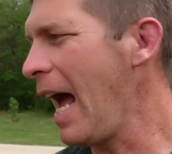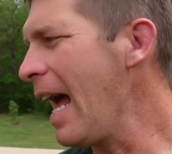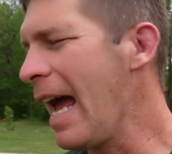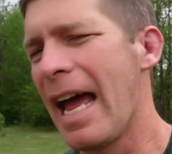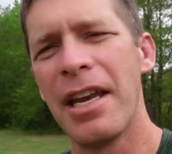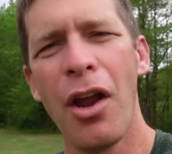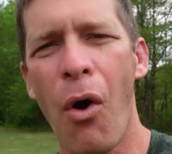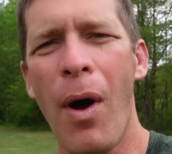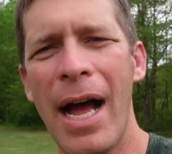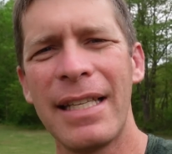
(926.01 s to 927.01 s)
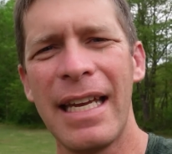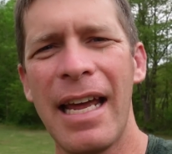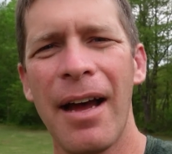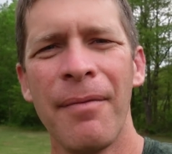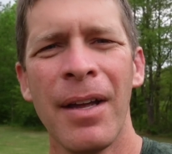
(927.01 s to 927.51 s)
I had no
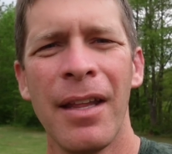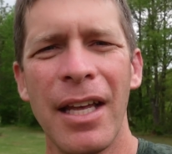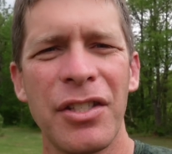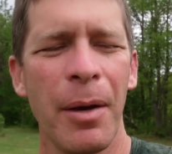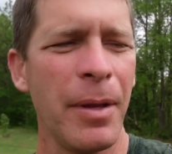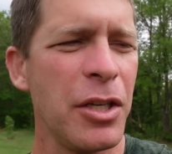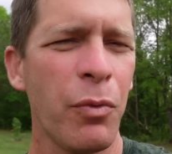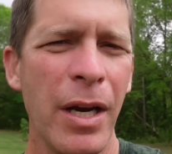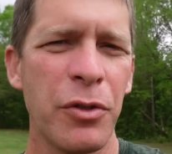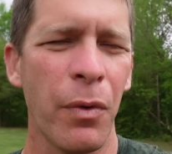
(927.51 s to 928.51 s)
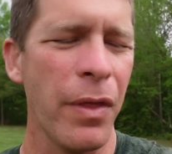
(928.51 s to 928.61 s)
idea that some of these weeds